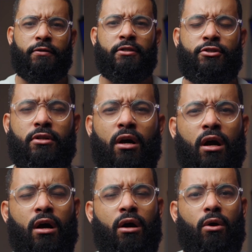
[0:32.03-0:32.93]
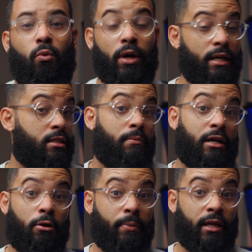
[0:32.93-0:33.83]
first, what is a
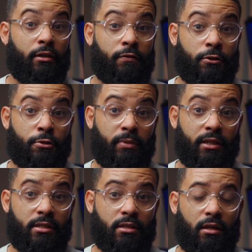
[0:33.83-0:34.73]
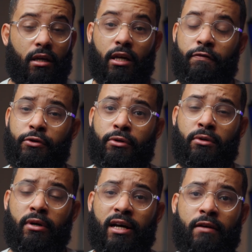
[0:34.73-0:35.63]
macropad in the first place? If
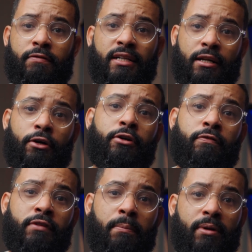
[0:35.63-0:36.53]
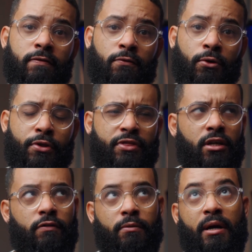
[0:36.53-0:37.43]
you have not heard of them before,
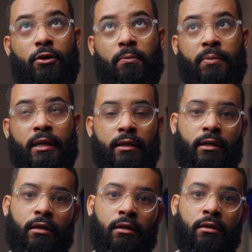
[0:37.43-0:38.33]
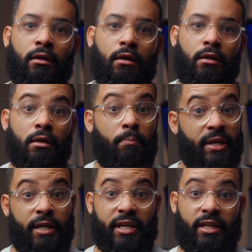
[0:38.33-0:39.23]
think of a macropad like a
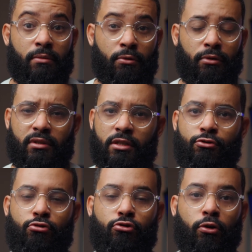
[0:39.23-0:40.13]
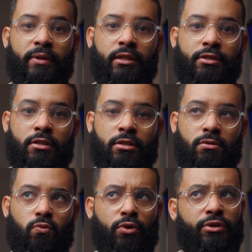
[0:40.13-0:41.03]
mini keyboard that you normally
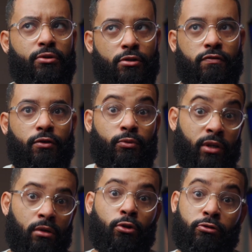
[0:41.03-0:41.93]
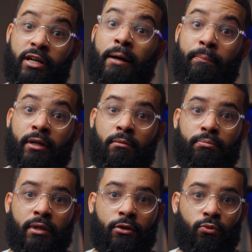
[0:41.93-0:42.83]
just wouldn't use for regular typing,
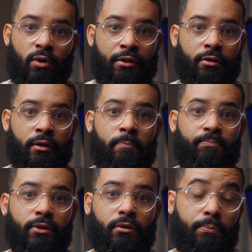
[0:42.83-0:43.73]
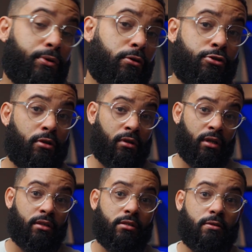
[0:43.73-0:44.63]
but rather computer
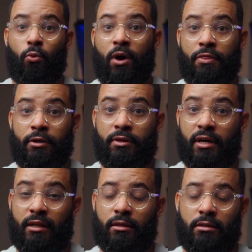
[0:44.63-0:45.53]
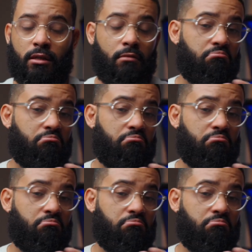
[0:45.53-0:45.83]
shortcuts. Whether that is